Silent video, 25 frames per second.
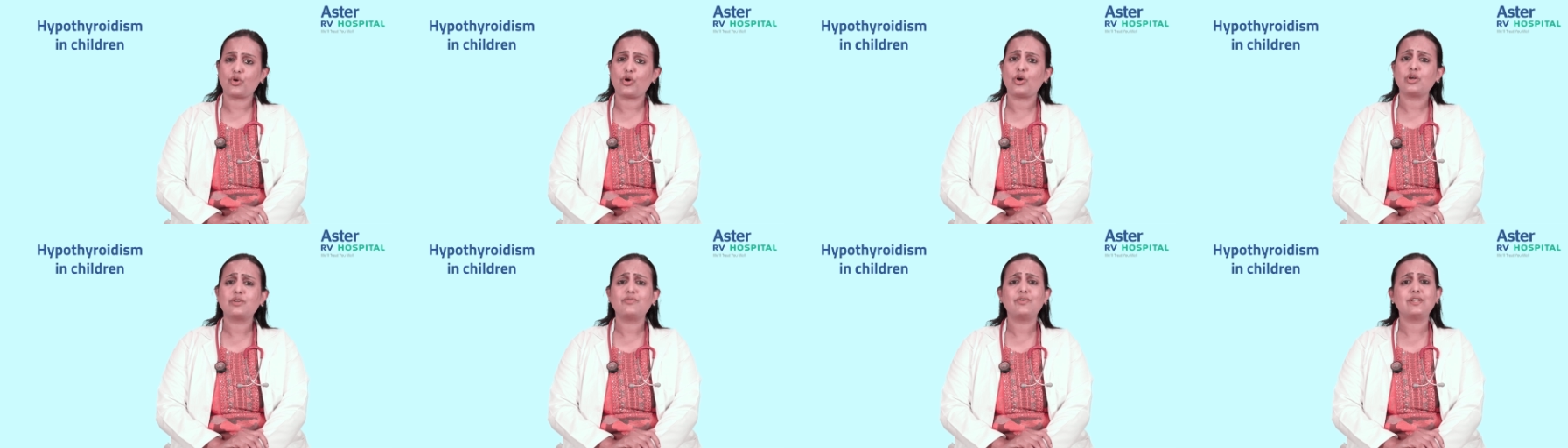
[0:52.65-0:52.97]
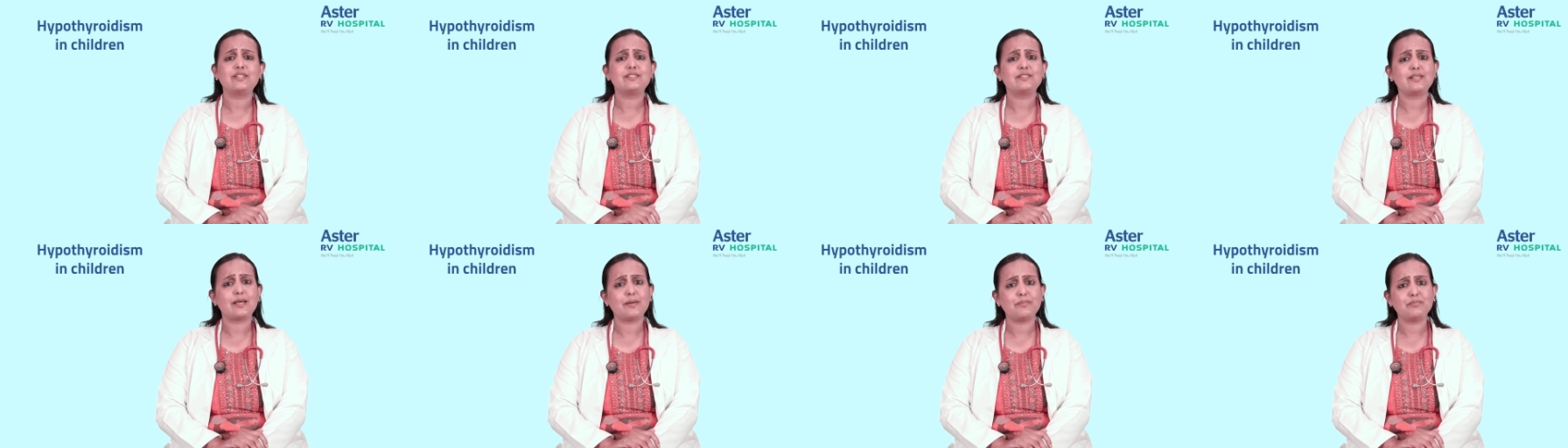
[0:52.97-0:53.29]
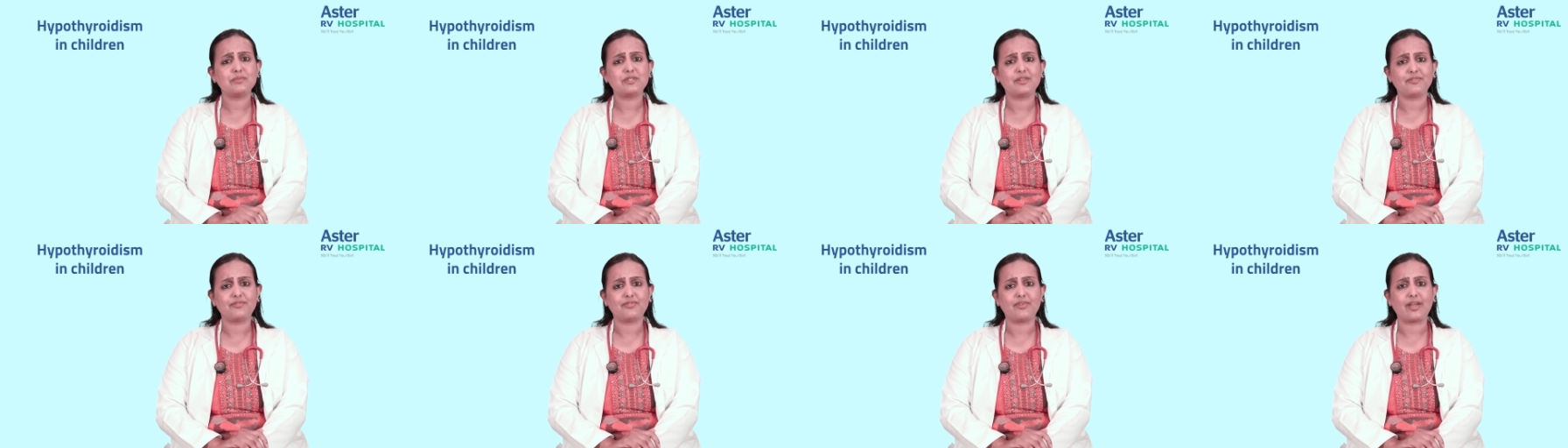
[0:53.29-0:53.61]
or with
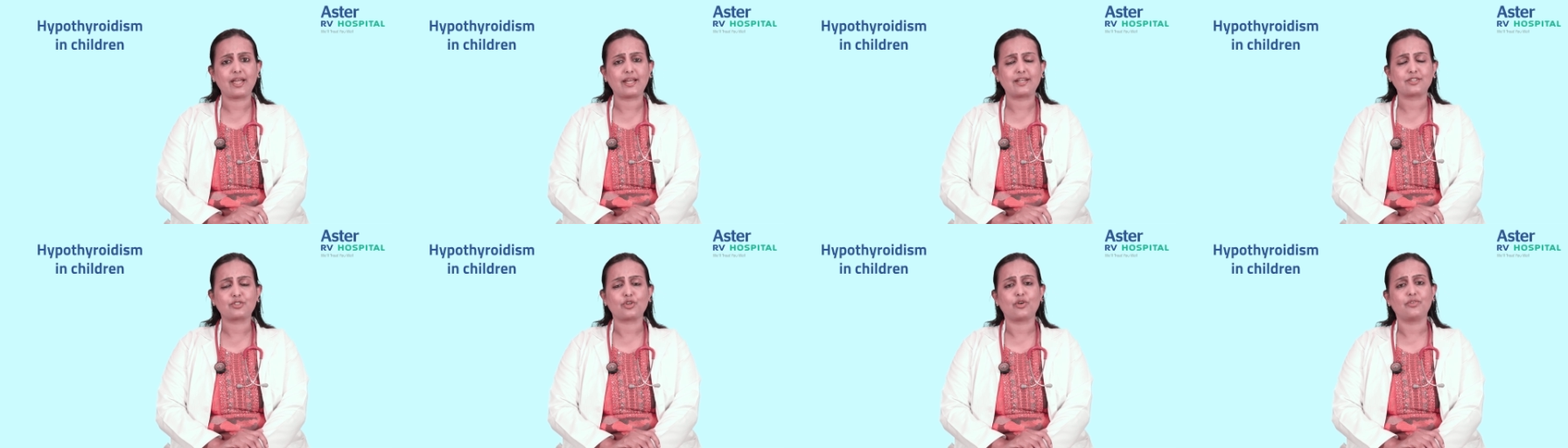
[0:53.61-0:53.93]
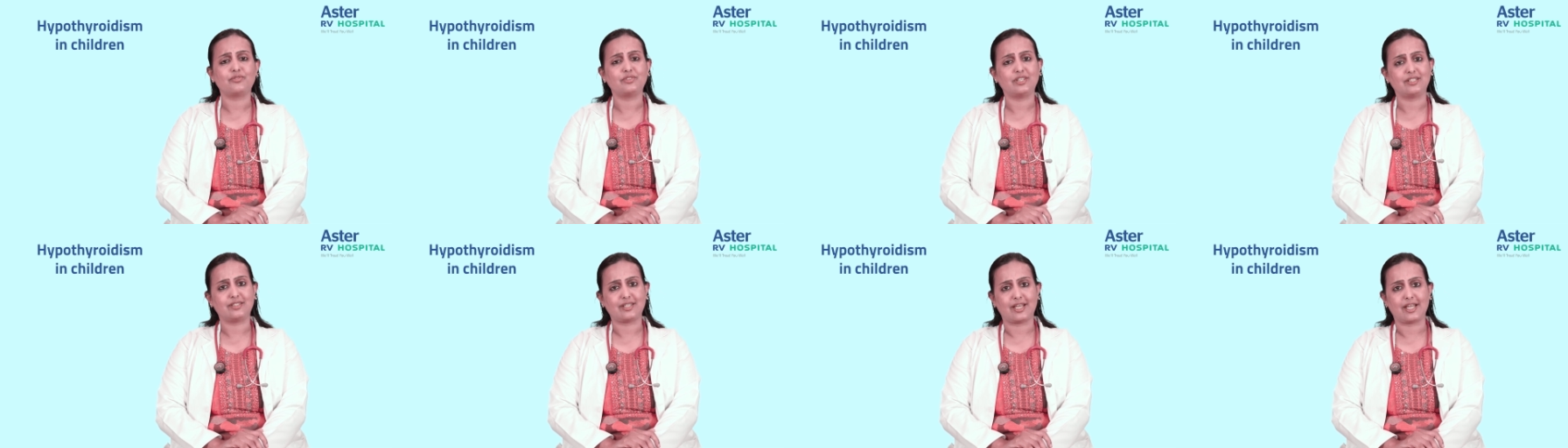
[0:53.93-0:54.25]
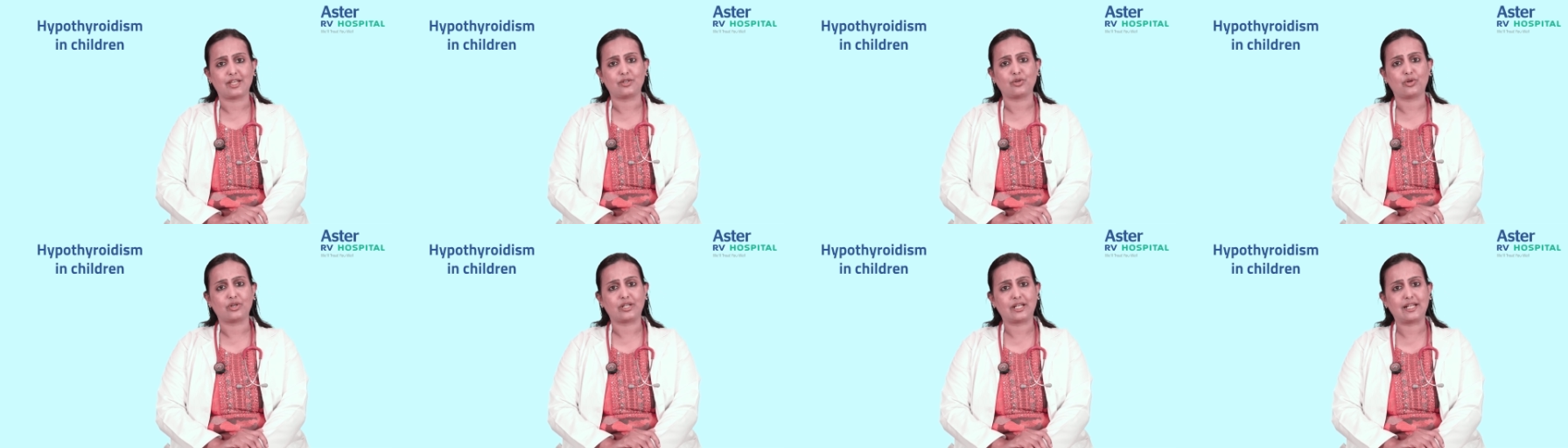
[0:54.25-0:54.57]
some defect of the
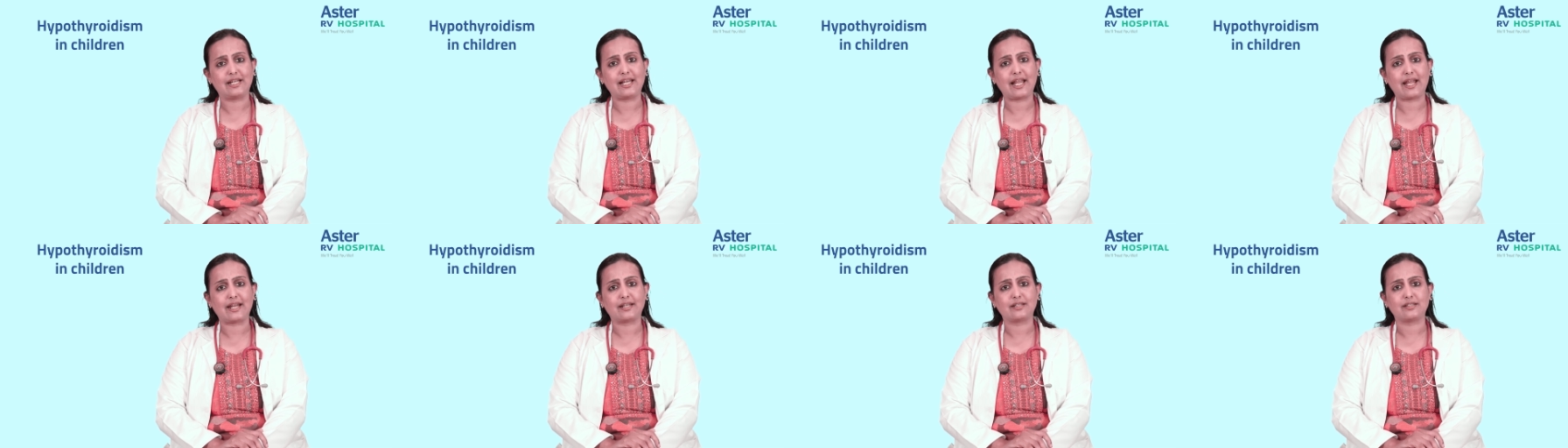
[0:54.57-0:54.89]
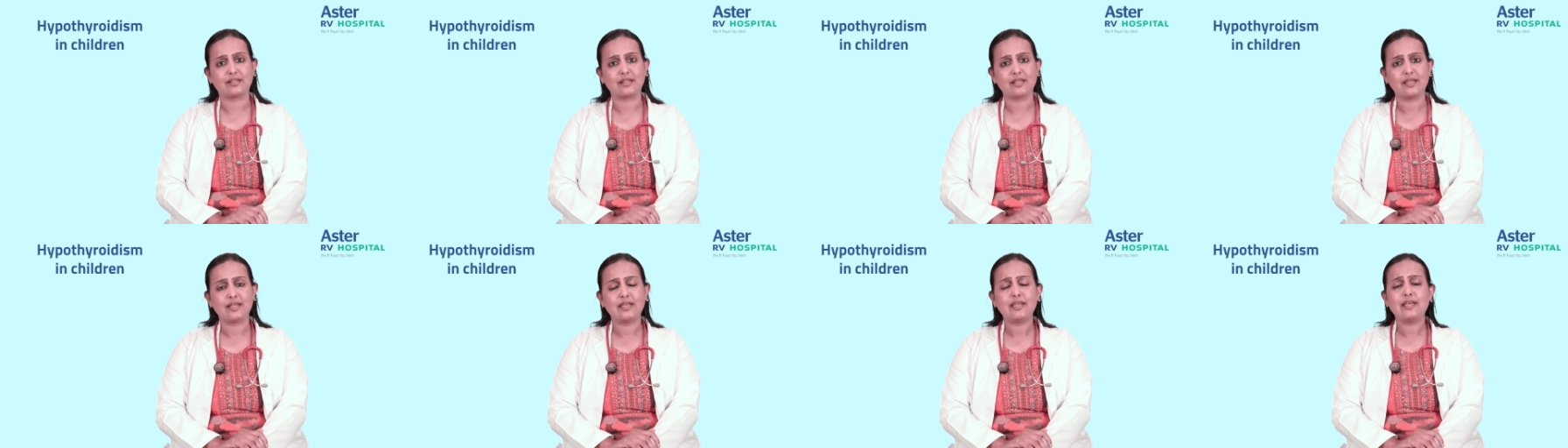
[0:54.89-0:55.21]
thyroid gland.